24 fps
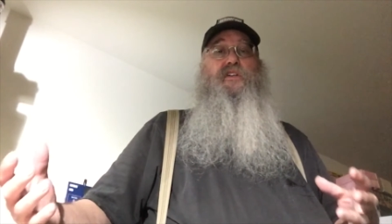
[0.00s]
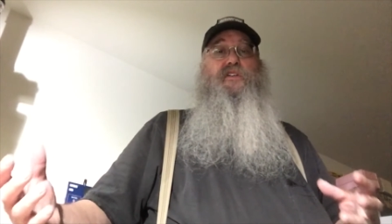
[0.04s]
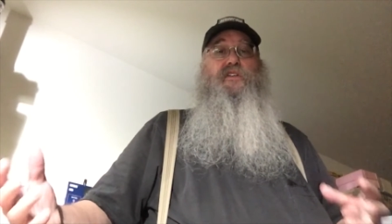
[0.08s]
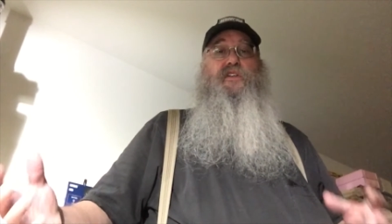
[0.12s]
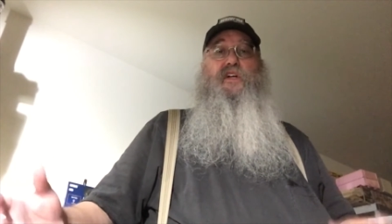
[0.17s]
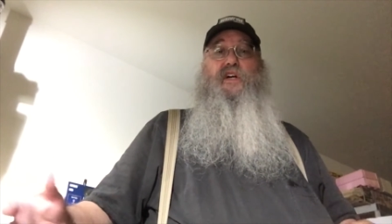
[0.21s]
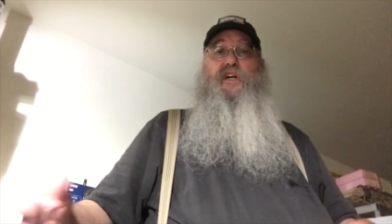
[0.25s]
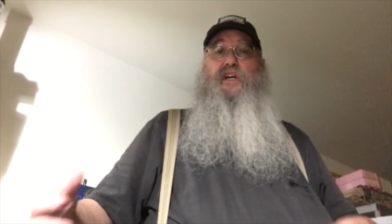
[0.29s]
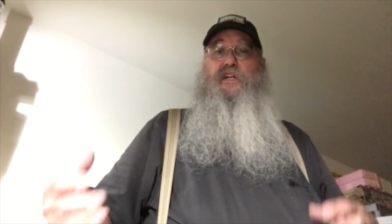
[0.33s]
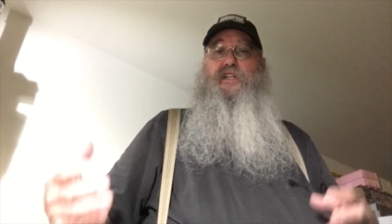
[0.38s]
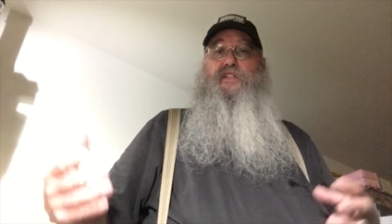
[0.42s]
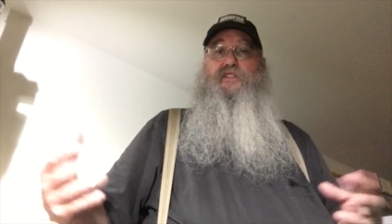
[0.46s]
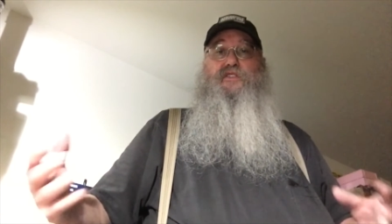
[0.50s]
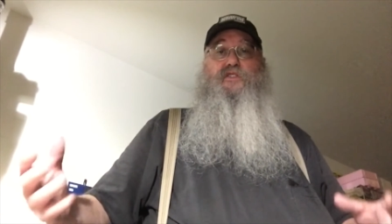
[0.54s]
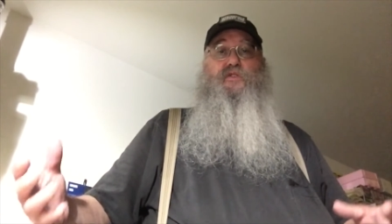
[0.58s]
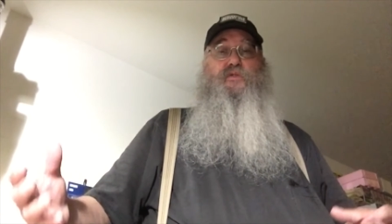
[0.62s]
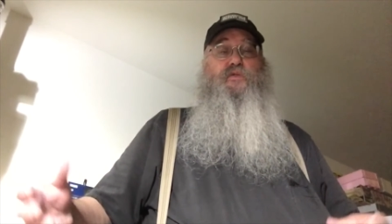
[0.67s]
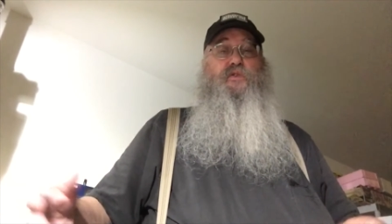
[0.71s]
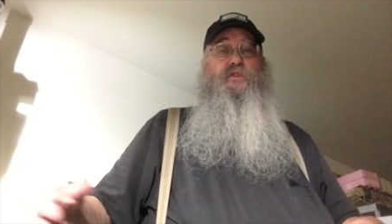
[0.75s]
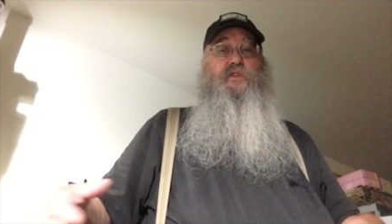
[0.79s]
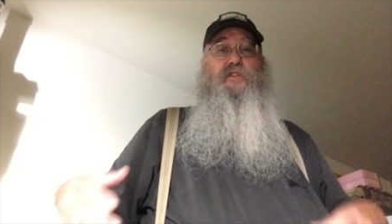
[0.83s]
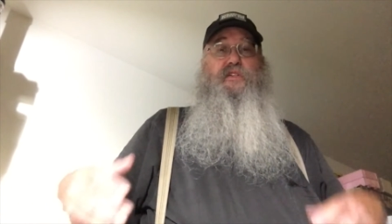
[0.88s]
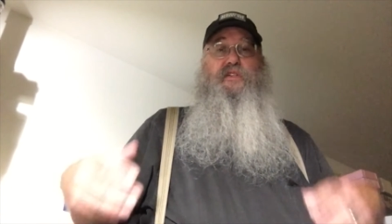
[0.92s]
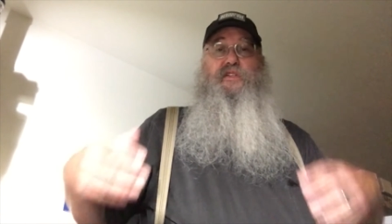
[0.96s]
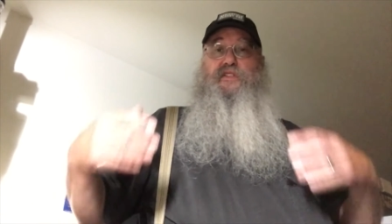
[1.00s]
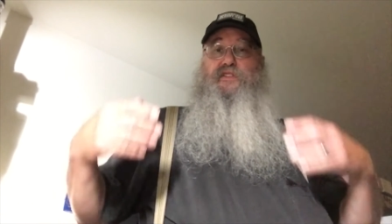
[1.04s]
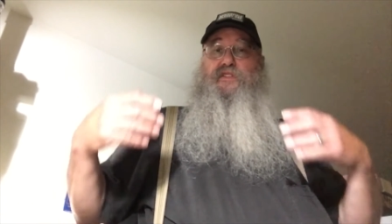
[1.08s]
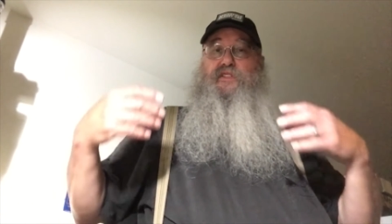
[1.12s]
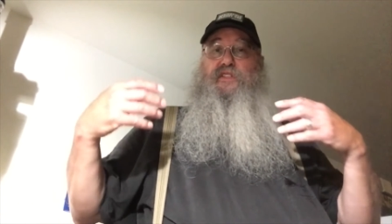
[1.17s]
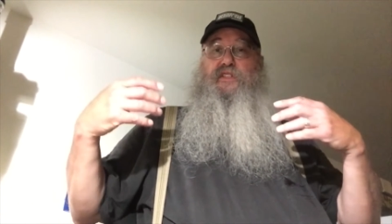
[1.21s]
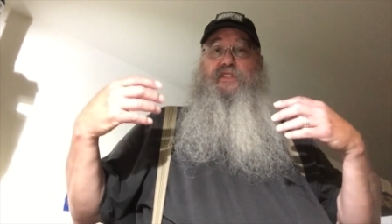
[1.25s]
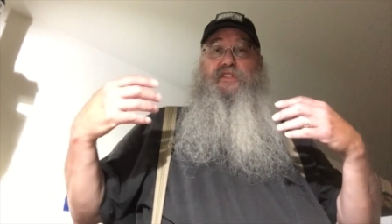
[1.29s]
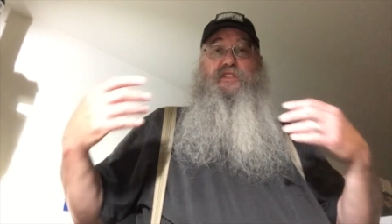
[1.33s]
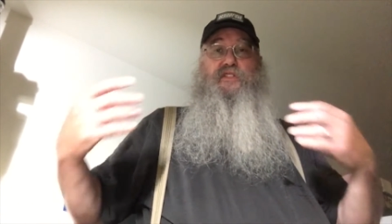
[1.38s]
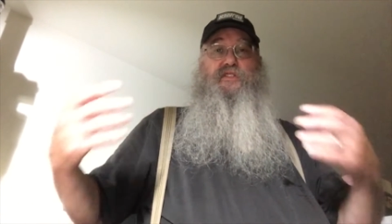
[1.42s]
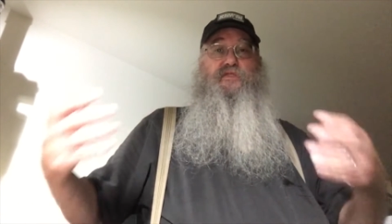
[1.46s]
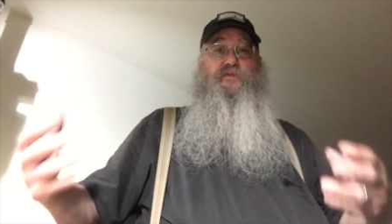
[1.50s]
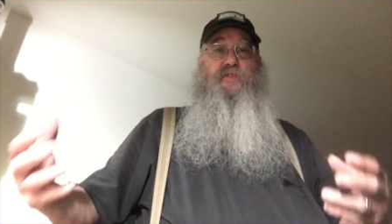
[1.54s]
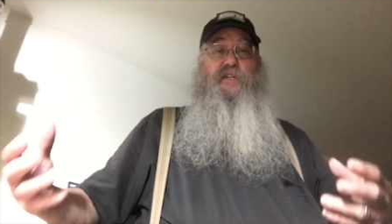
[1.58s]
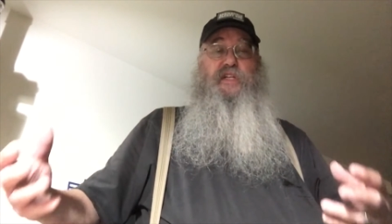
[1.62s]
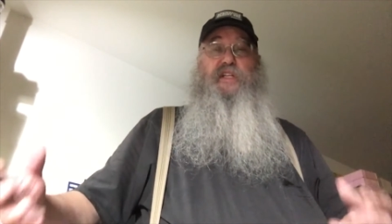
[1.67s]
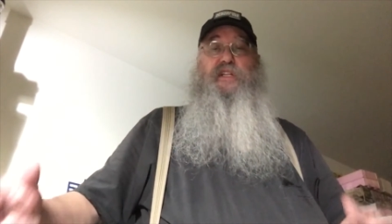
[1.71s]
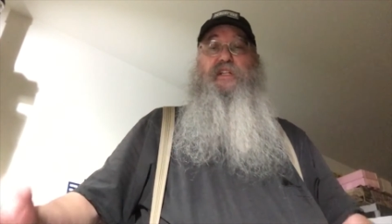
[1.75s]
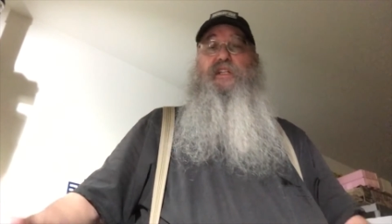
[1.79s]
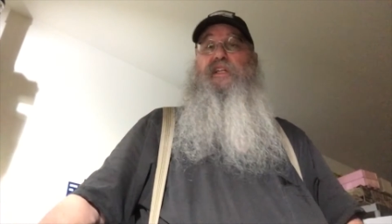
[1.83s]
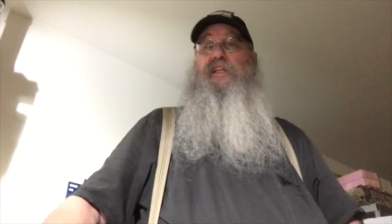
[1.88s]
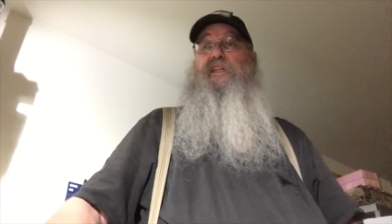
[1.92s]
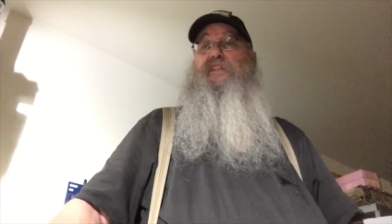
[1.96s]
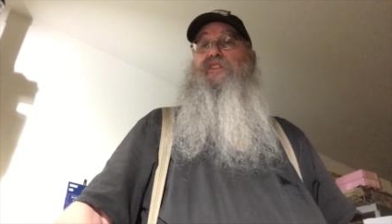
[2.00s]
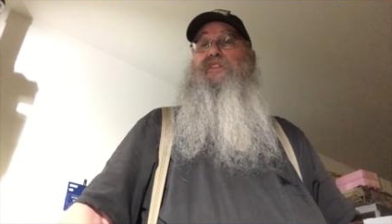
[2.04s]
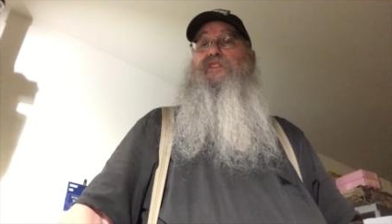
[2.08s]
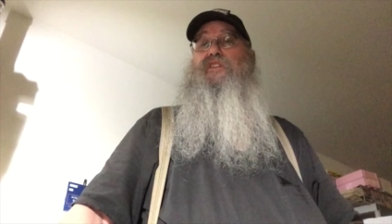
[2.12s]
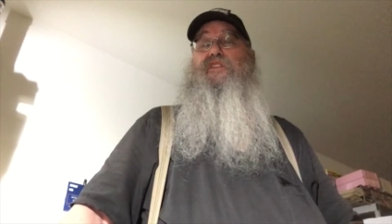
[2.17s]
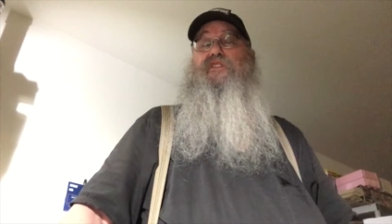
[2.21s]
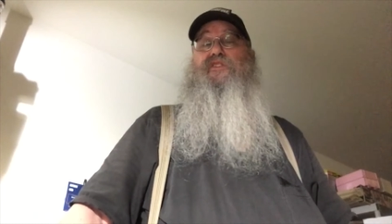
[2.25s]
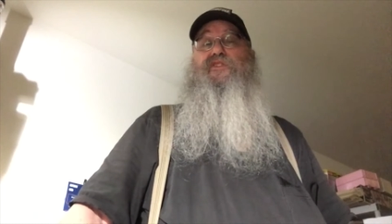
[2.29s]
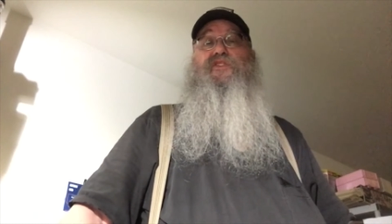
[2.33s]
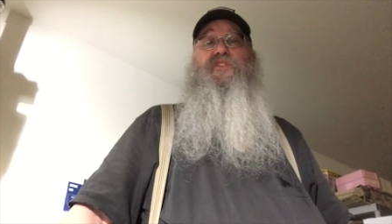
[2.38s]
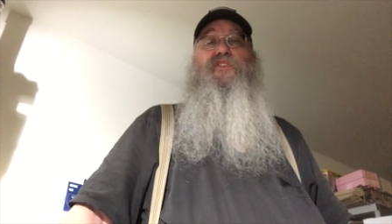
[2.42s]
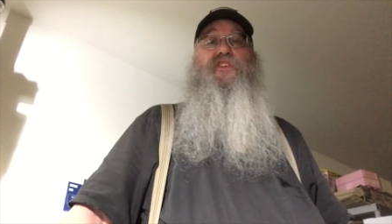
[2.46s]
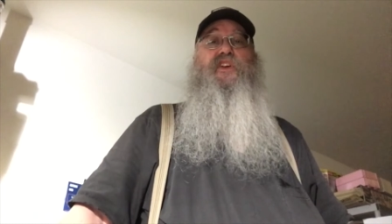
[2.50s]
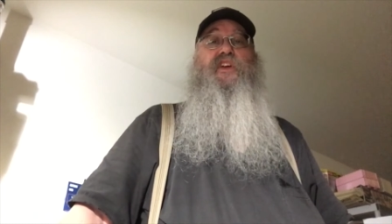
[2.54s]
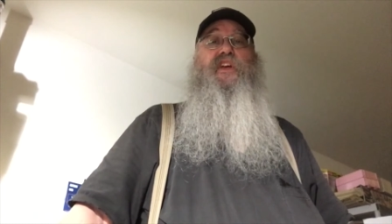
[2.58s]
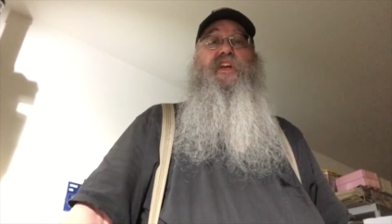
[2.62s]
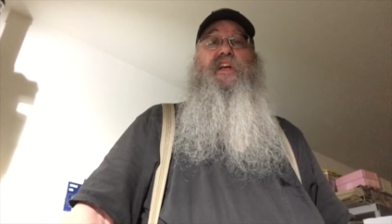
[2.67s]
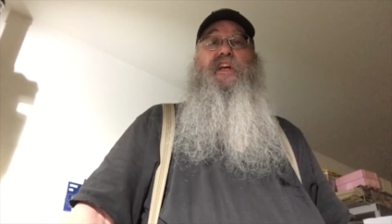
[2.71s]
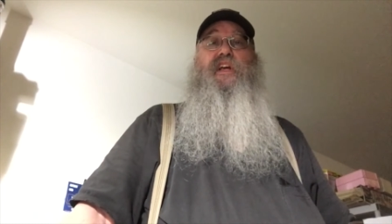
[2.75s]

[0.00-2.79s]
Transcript: laws, ordinances, regulations,